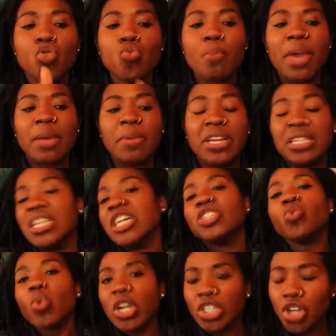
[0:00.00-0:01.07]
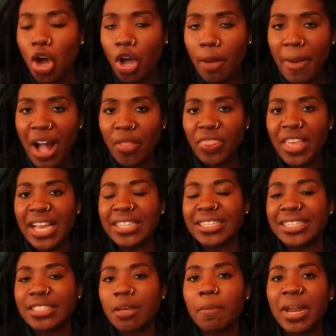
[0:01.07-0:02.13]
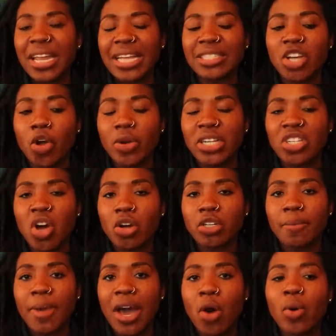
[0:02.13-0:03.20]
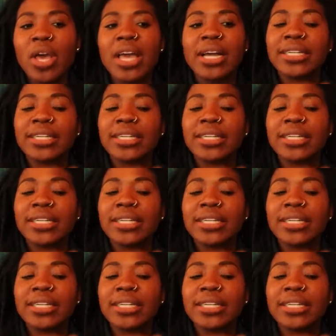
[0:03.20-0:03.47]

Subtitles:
who maybe does want to talk about things that somebody has already talked about,